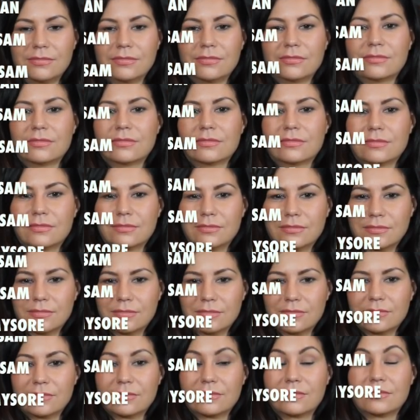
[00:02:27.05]

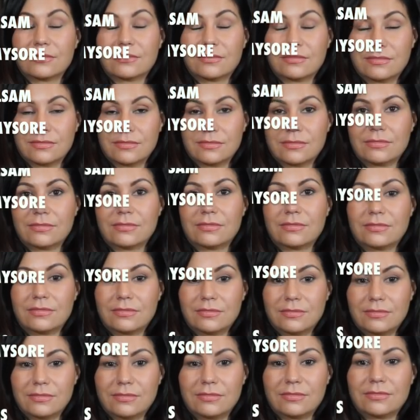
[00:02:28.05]

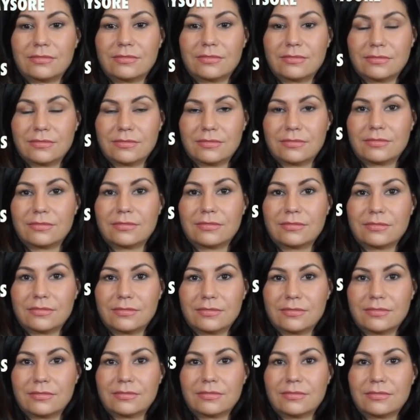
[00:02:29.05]

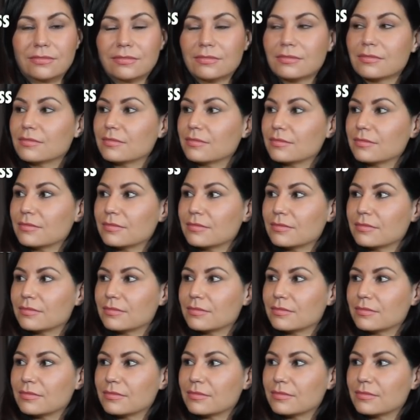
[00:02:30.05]

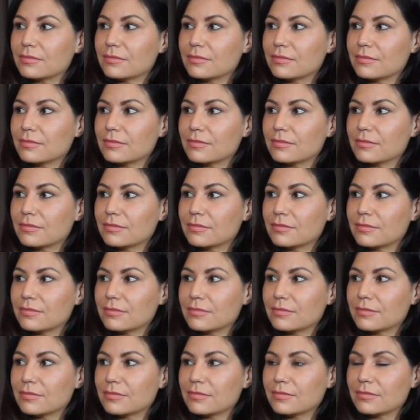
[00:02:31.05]

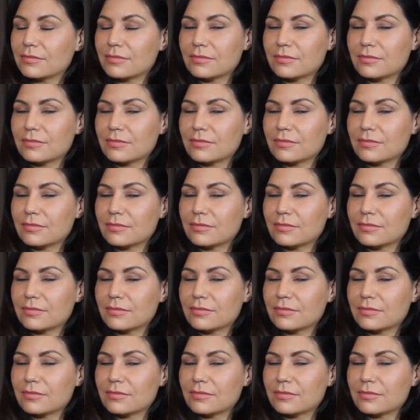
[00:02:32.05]
No words are spoken by the person on screen.